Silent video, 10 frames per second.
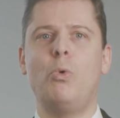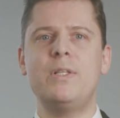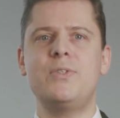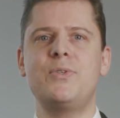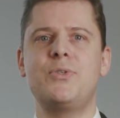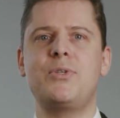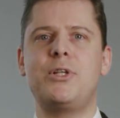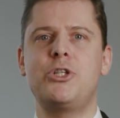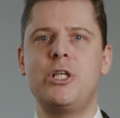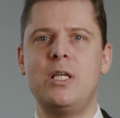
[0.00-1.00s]
Once this is
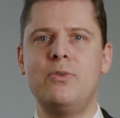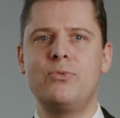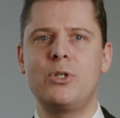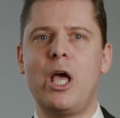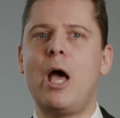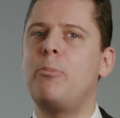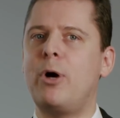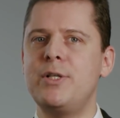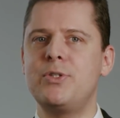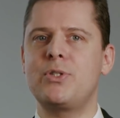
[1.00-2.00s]
achieved,
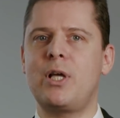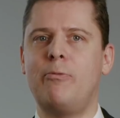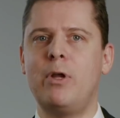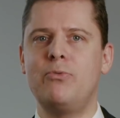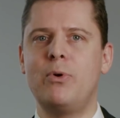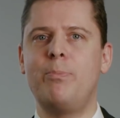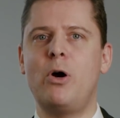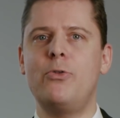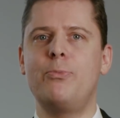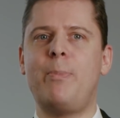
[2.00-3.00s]
price discovery for
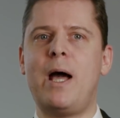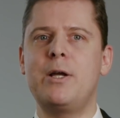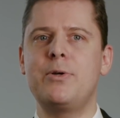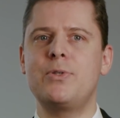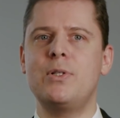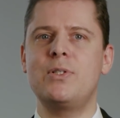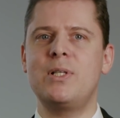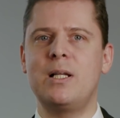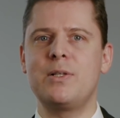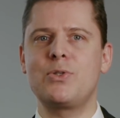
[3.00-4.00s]
both buyers and
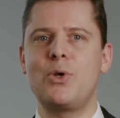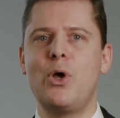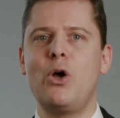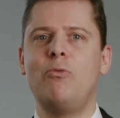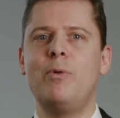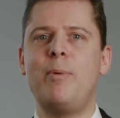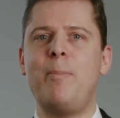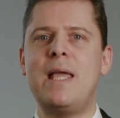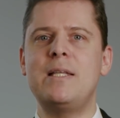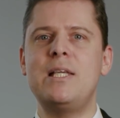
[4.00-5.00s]
sellers will be
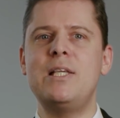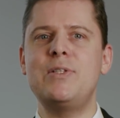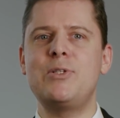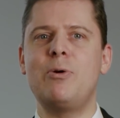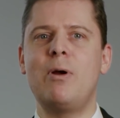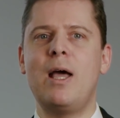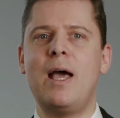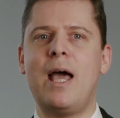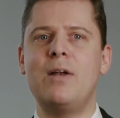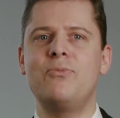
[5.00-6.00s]
made easier
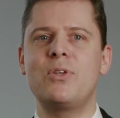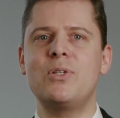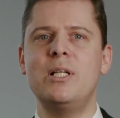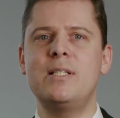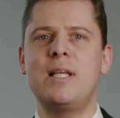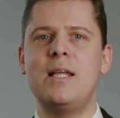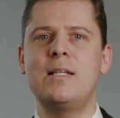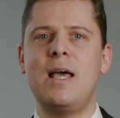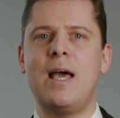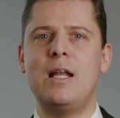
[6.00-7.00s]
and
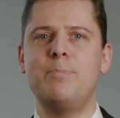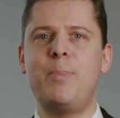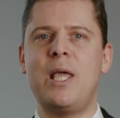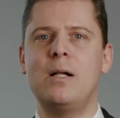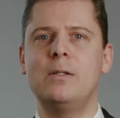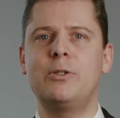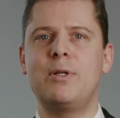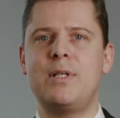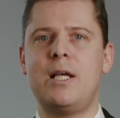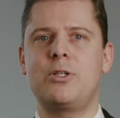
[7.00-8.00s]
facilitate NPL
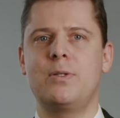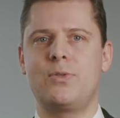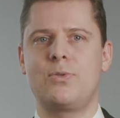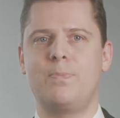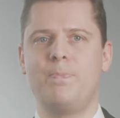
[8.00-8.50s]
transactions.